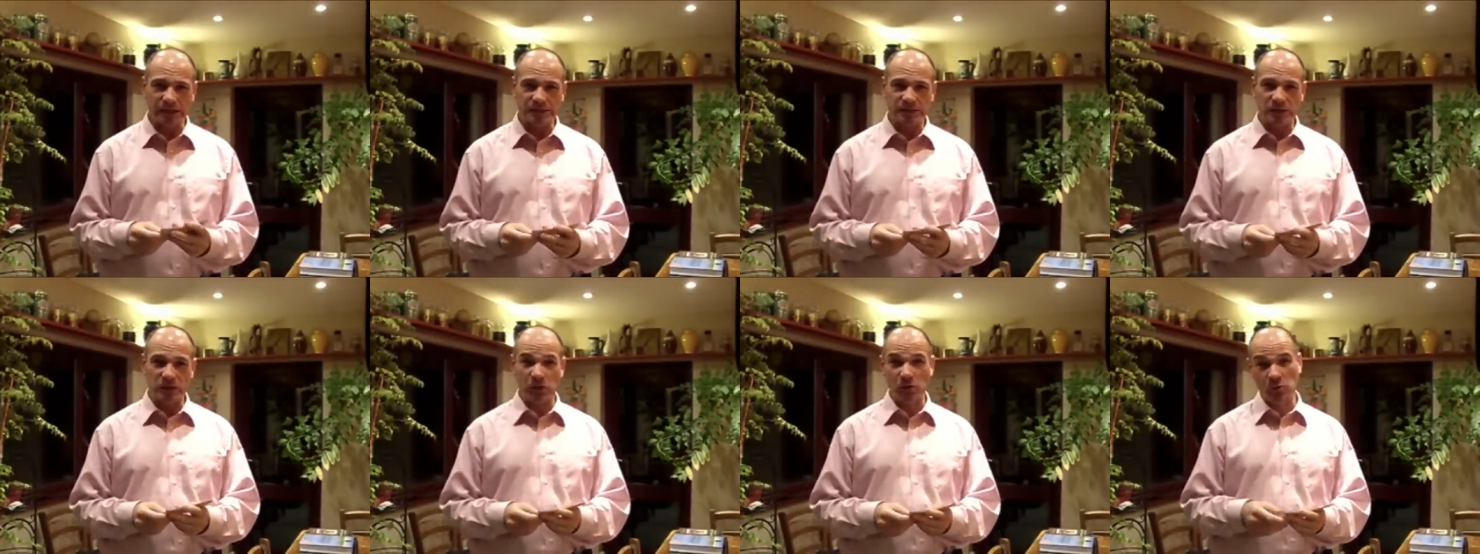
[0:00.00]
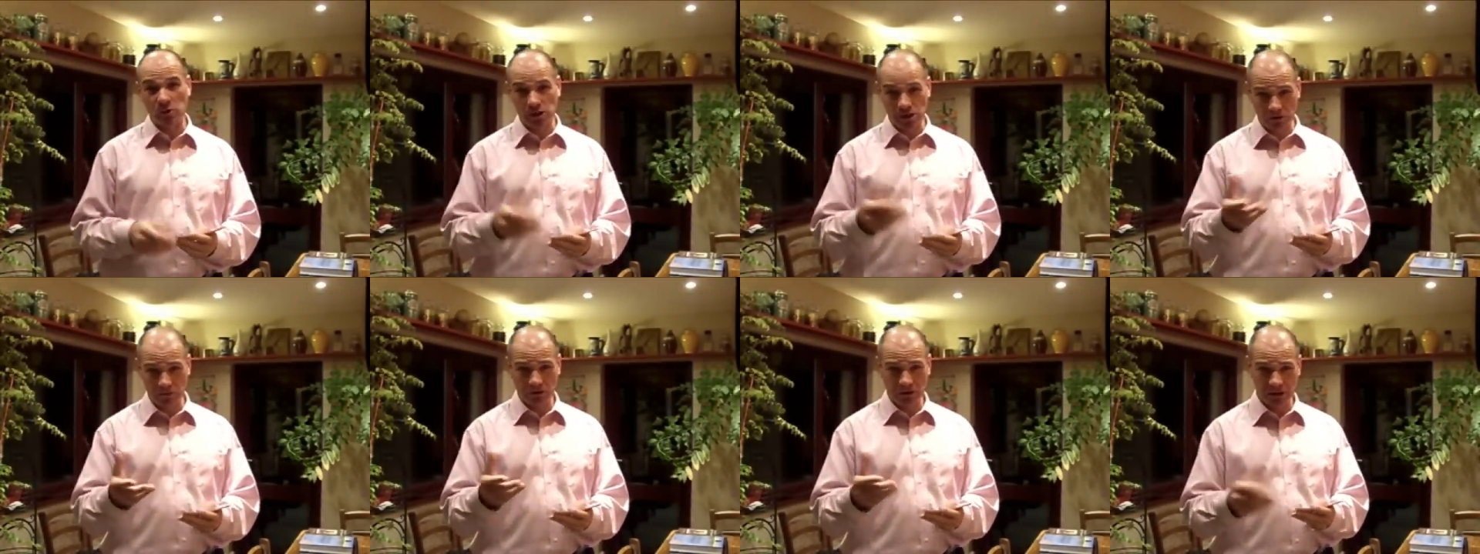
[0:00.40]
so
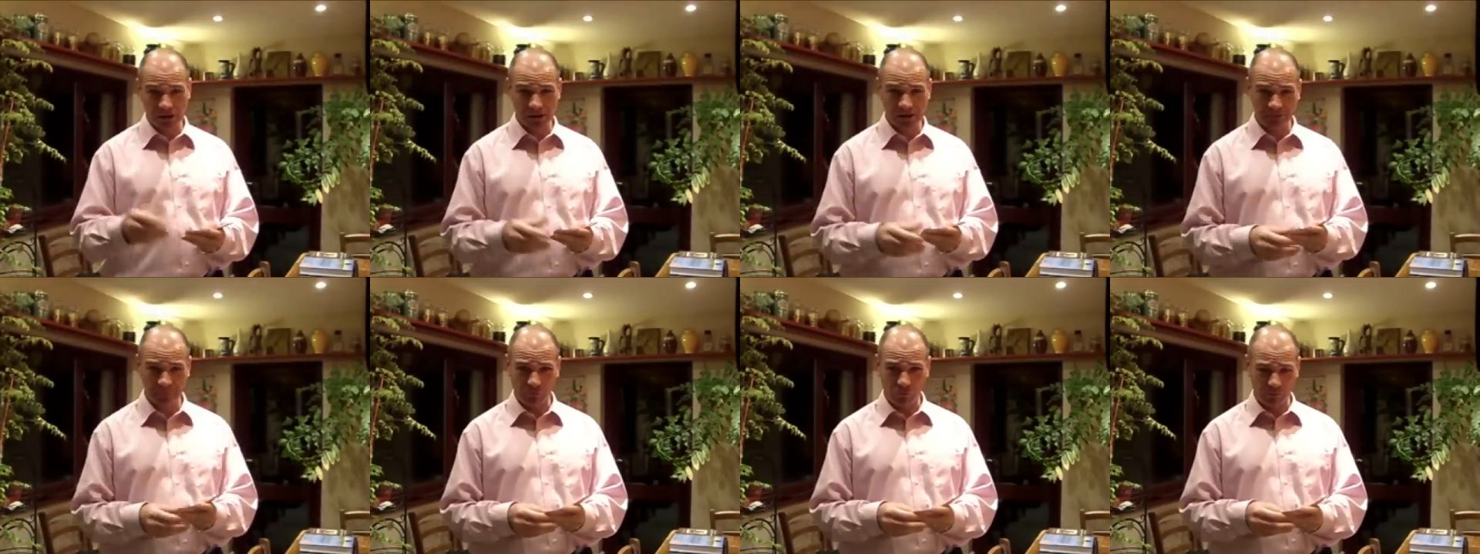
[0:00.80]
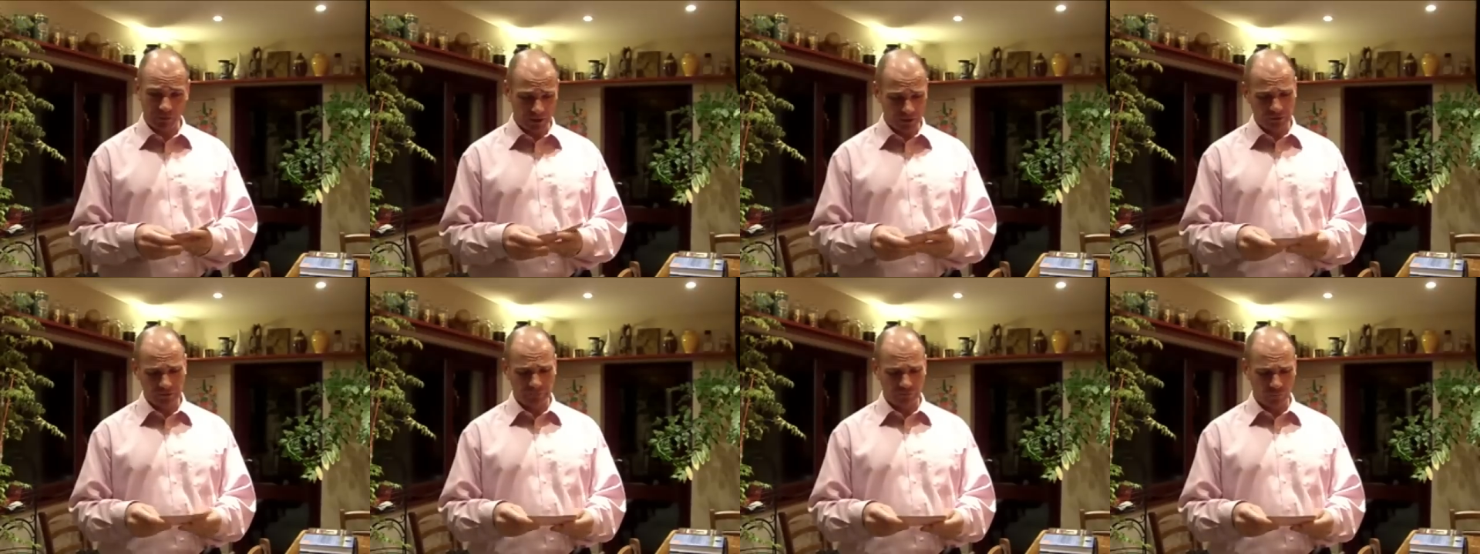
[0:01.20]
here it is, for
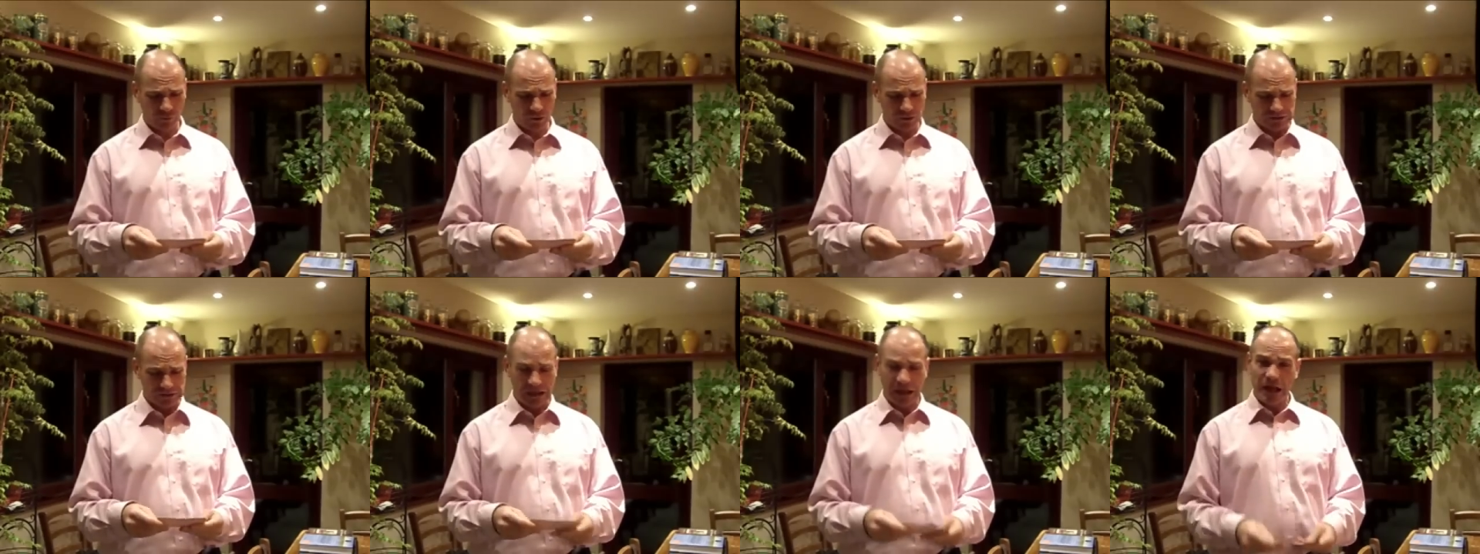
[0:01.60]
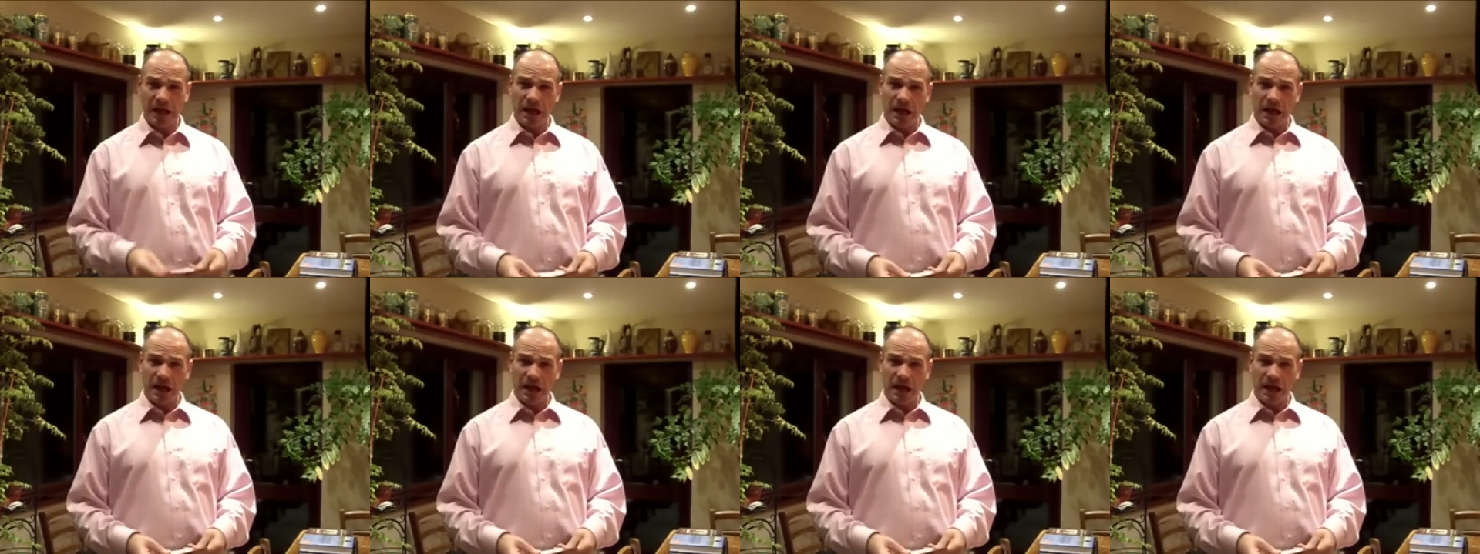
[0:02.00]
better or for worse.